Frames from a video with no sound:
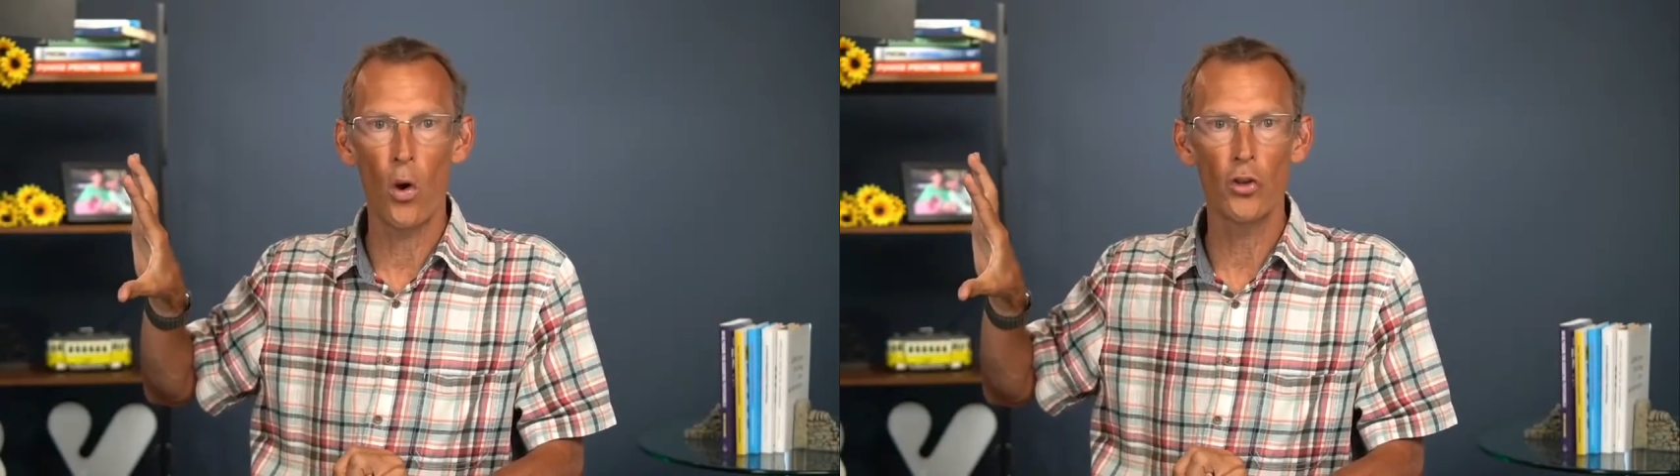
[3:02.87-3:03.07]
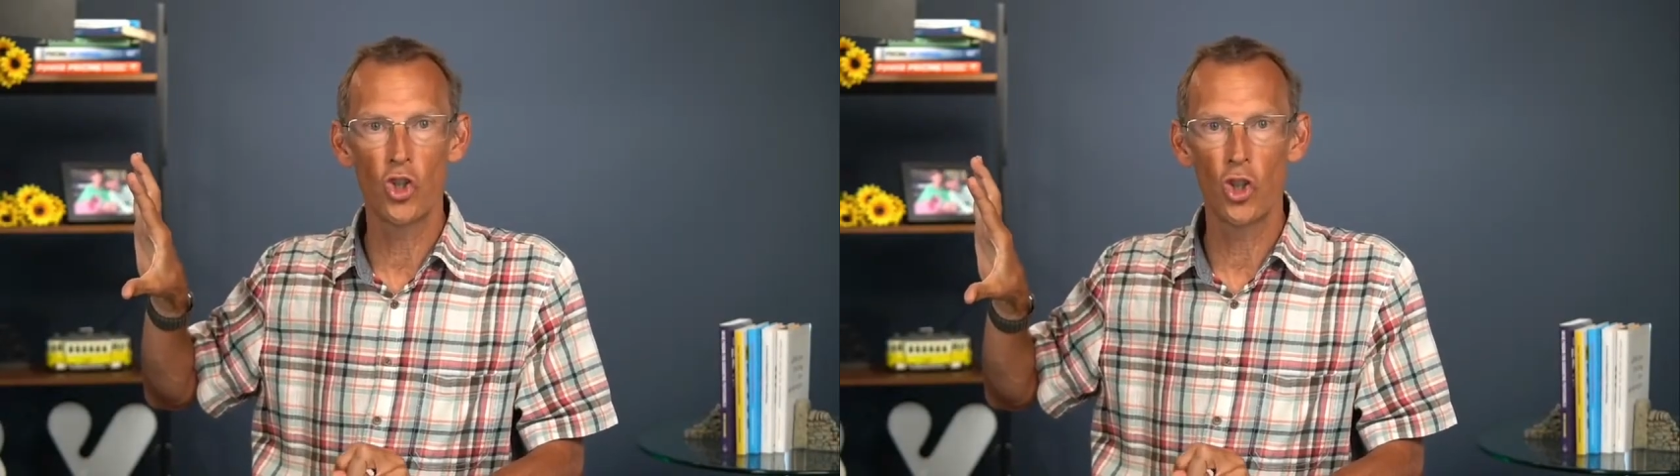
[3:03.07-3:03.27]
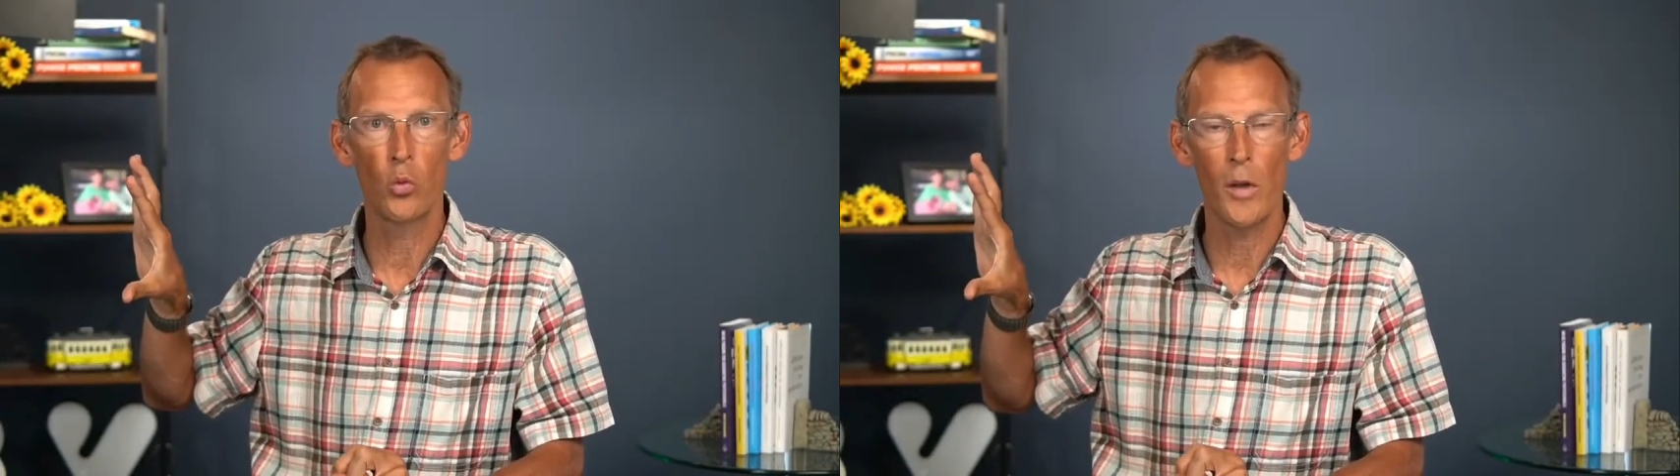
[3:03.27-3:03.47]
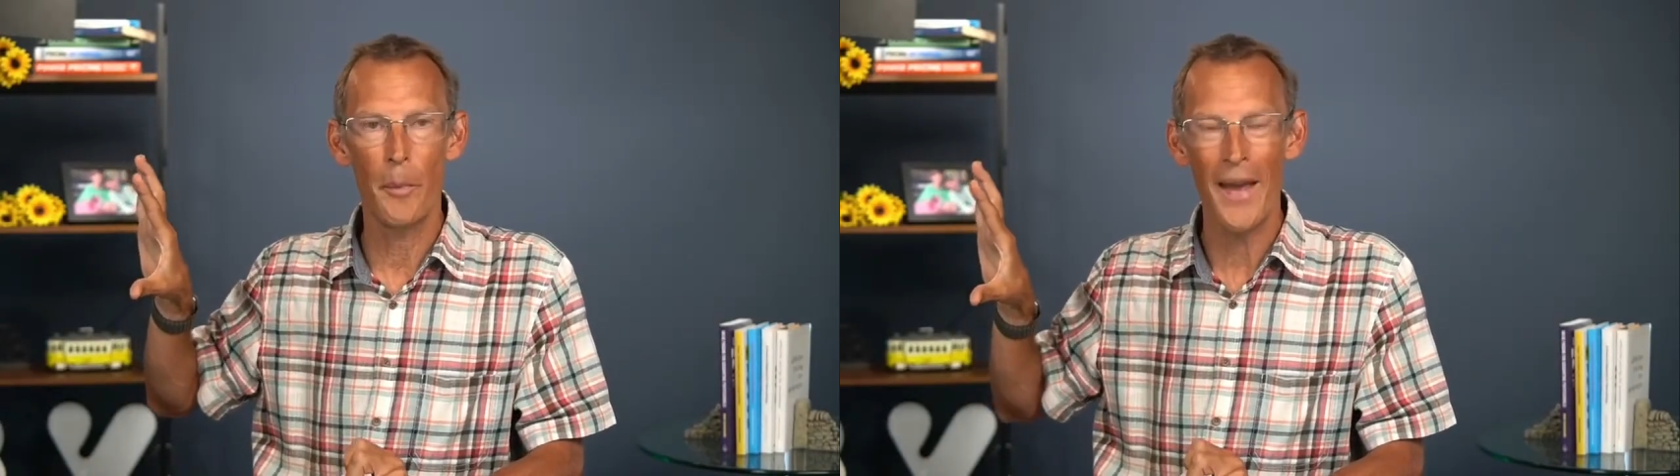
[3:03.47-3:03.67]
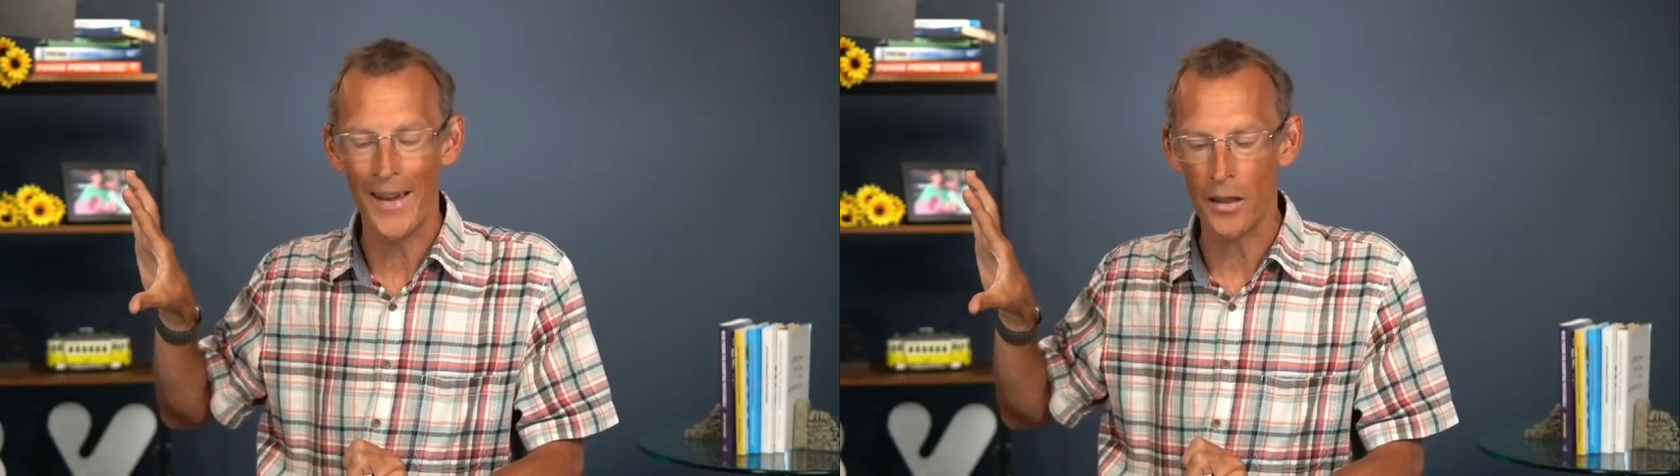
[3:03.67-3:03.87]
one should we
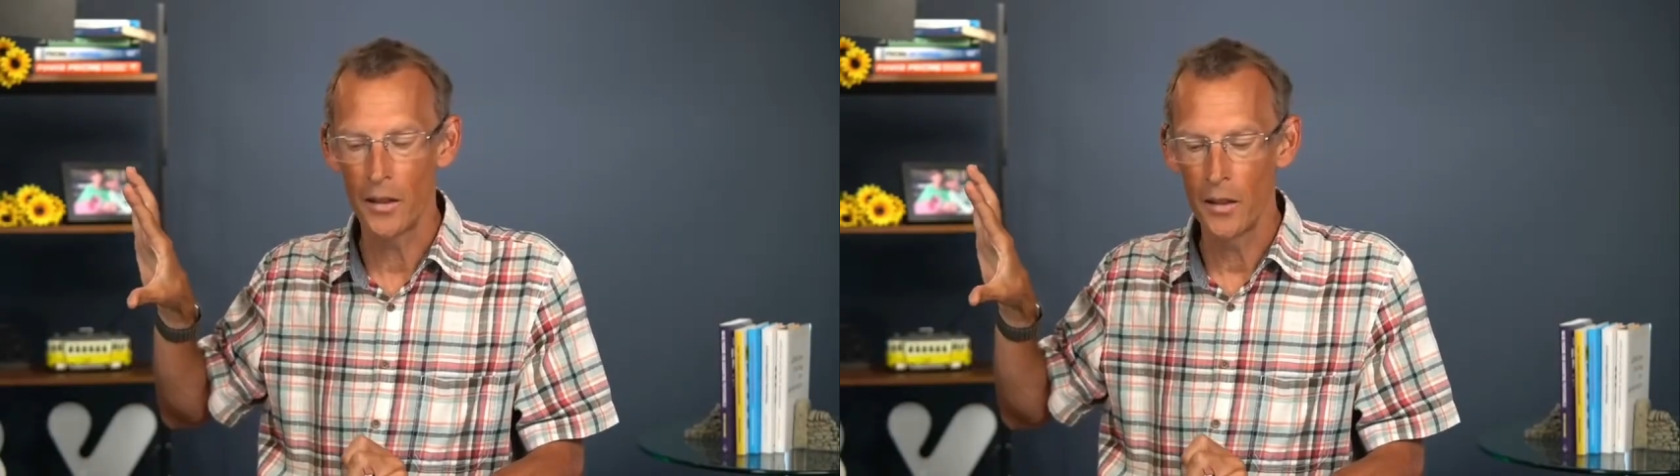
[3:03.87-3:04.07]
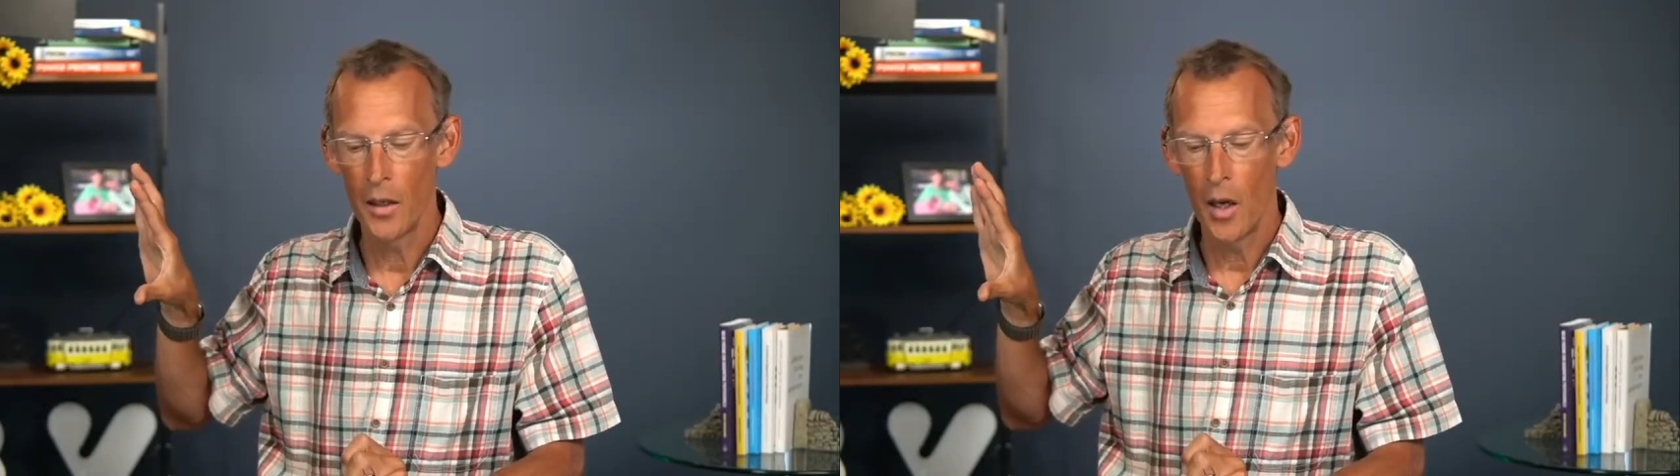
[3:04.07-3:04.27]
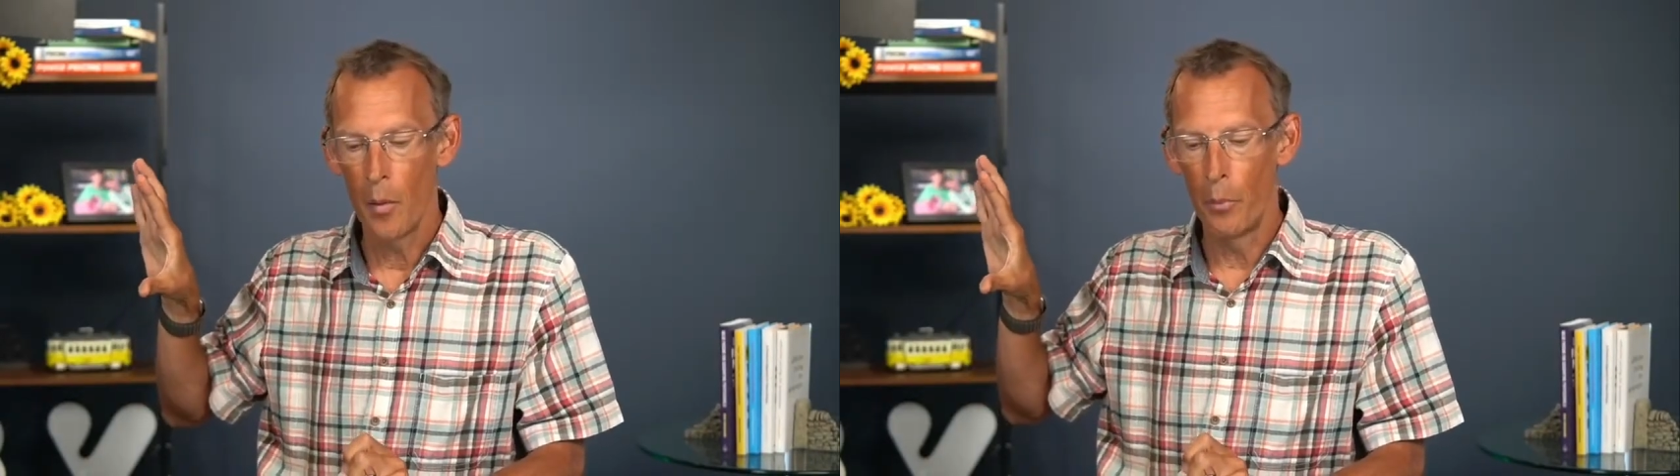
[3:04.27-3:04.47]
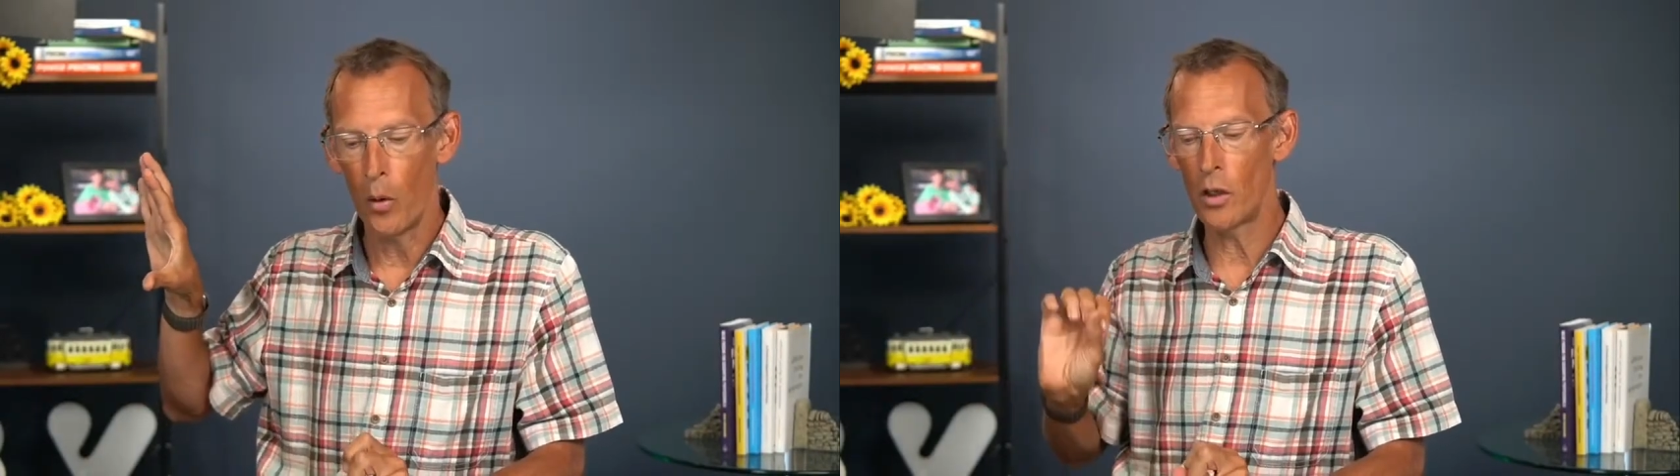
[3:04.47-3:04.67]
pick. But